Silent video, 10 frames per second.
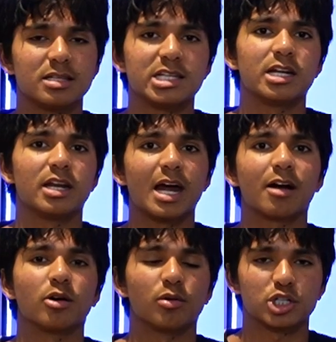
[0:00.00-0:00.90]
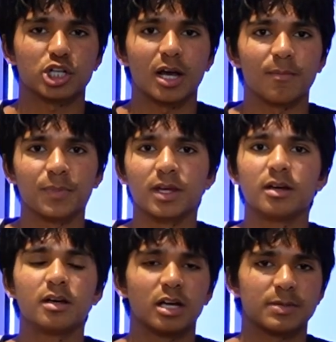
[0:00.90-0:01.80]
a narrower shape.
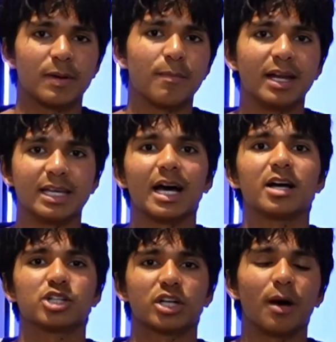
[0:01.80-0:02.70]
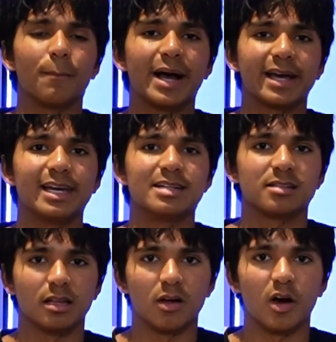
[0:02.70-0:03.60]
Expect Matty Cash to come back
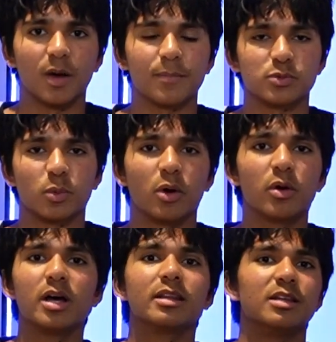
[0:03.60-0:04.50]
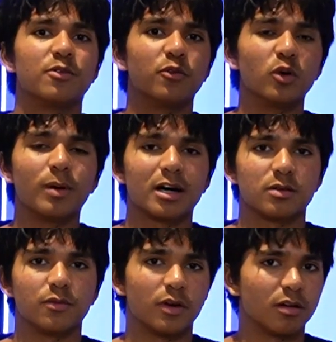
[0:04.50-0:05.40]
into the lineup as well. These fullbacks
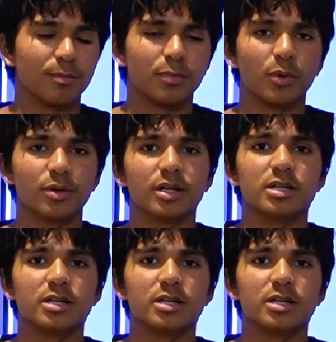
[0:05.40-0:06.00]
will be very important